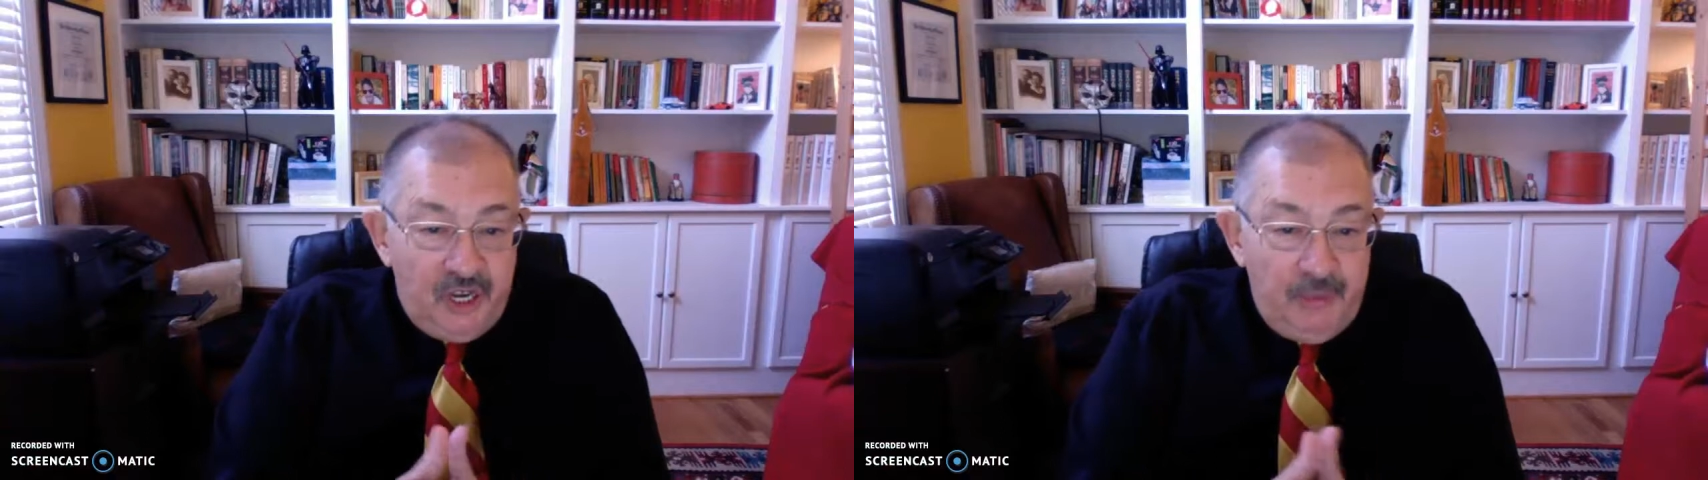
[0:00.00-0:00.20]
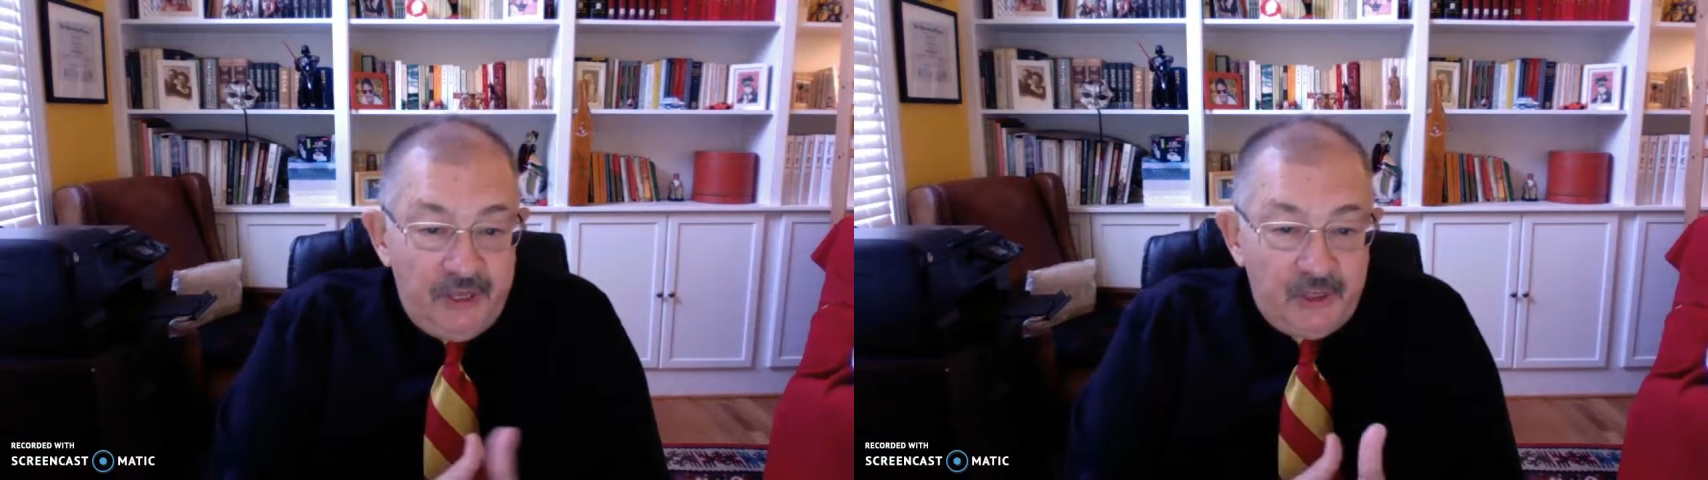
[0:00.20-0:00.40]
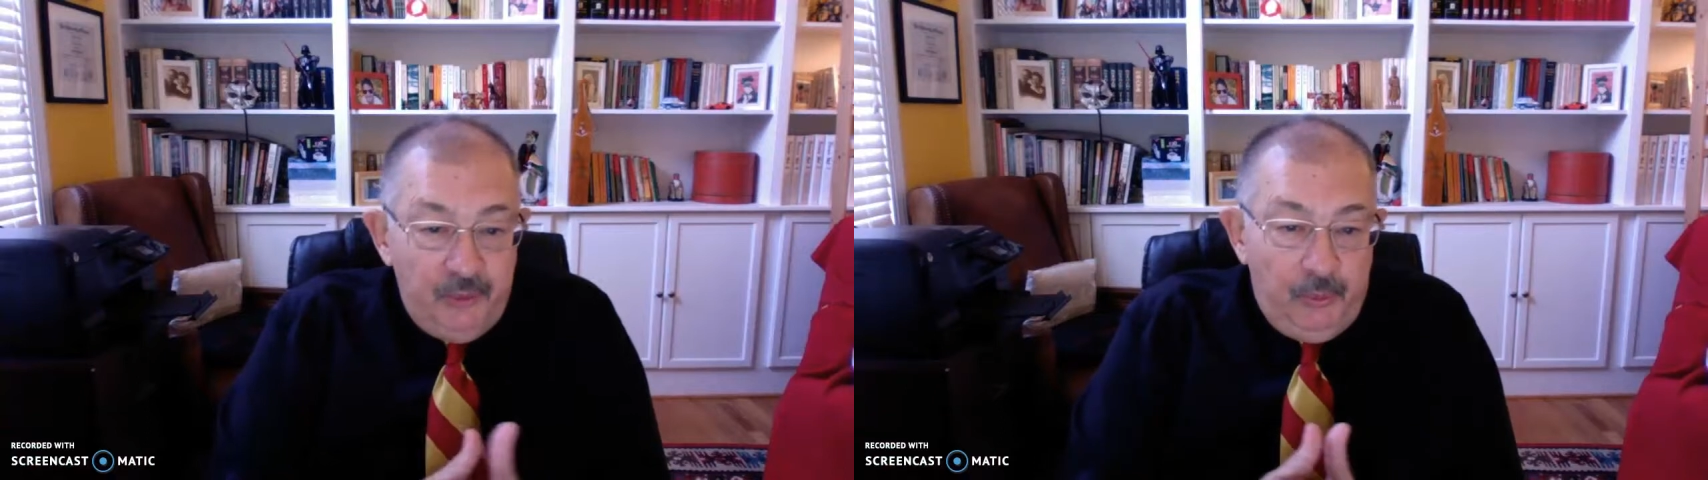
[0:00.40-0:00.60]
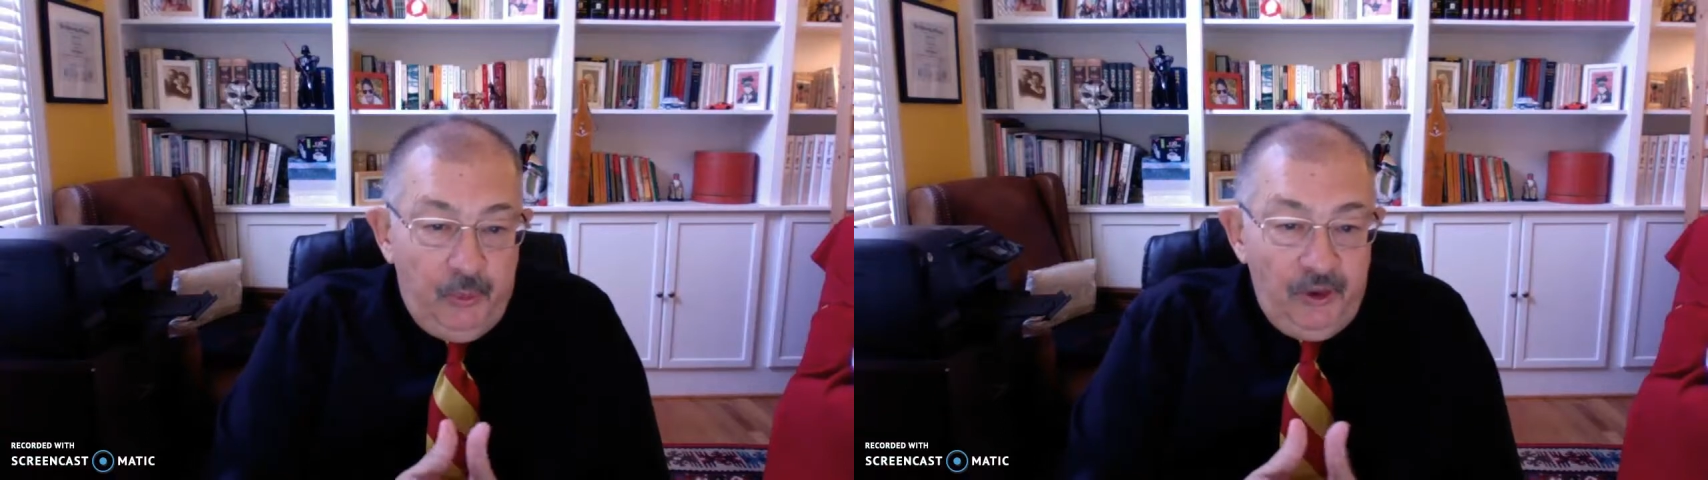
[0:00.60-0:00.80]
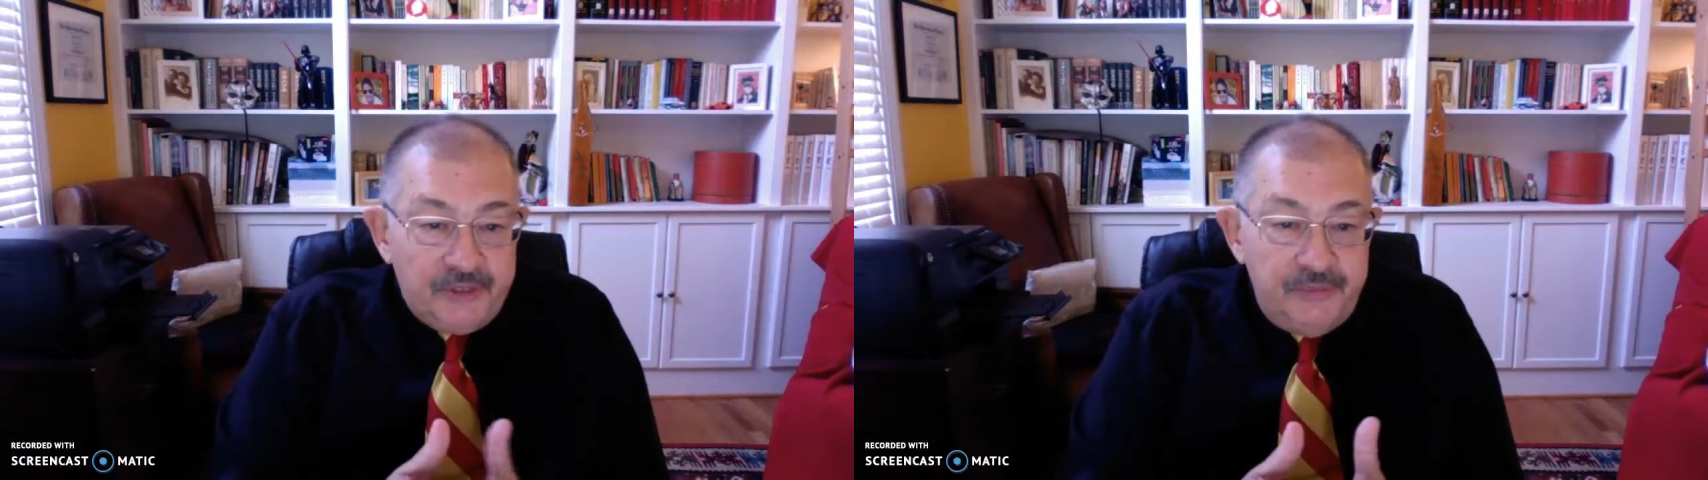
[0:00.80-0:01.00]
about the
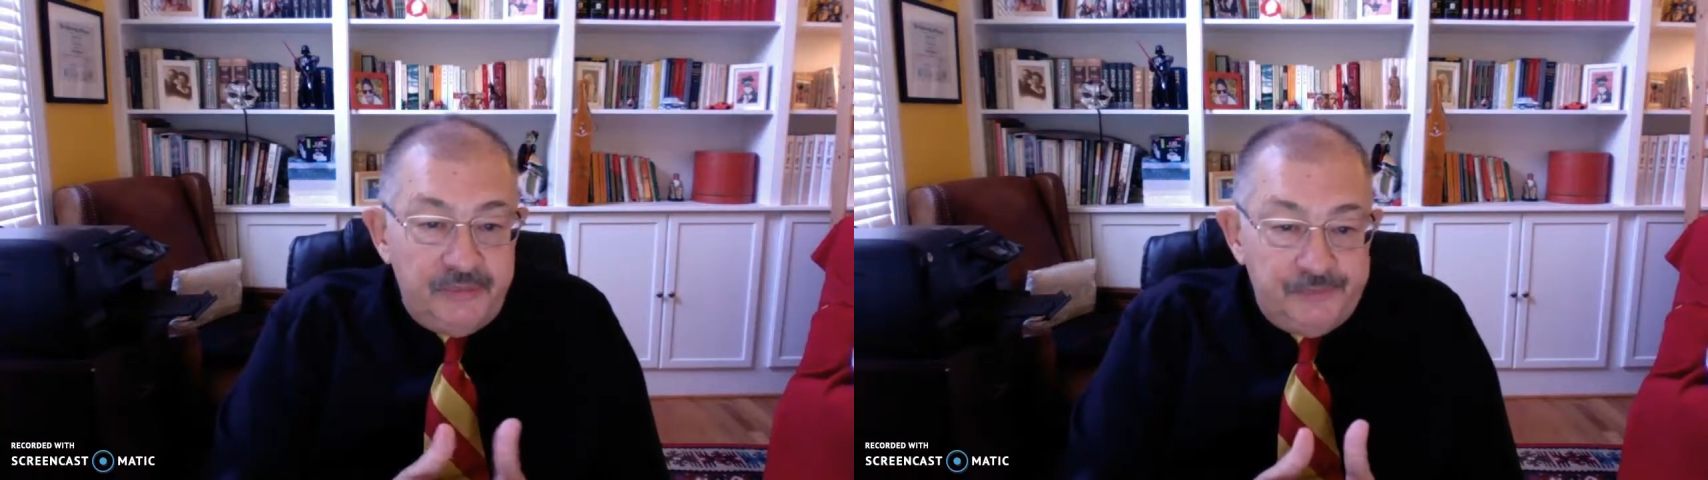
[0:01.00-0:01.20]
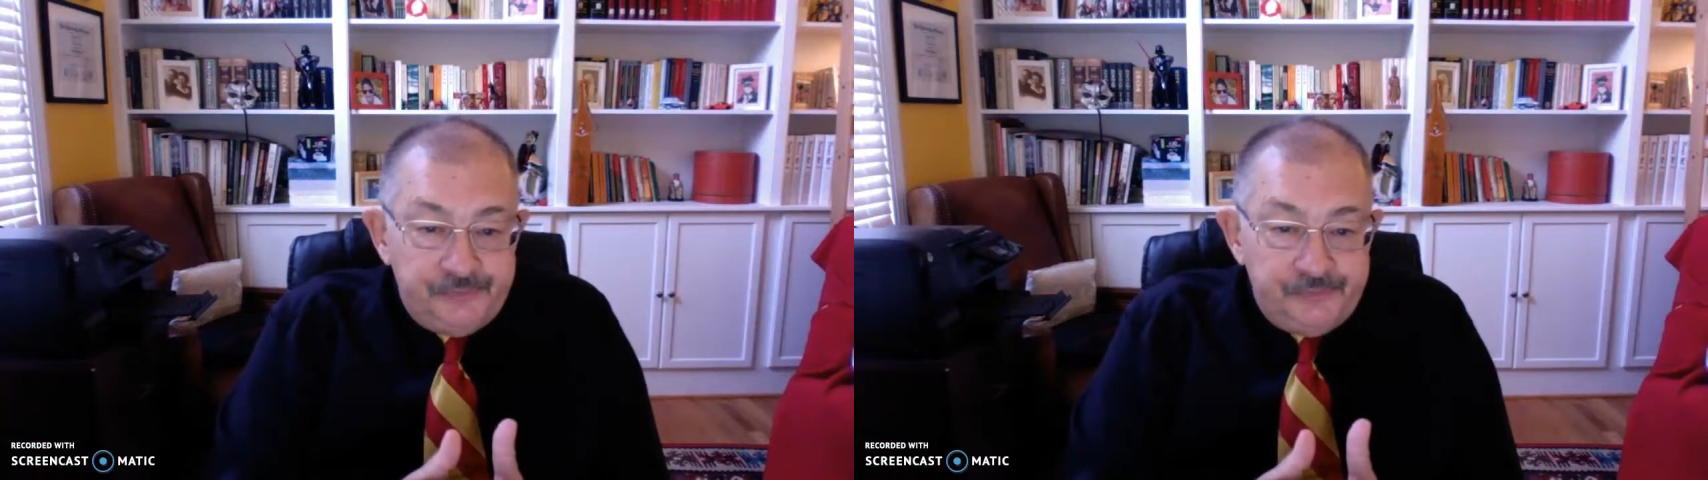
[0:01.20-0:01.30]
reports.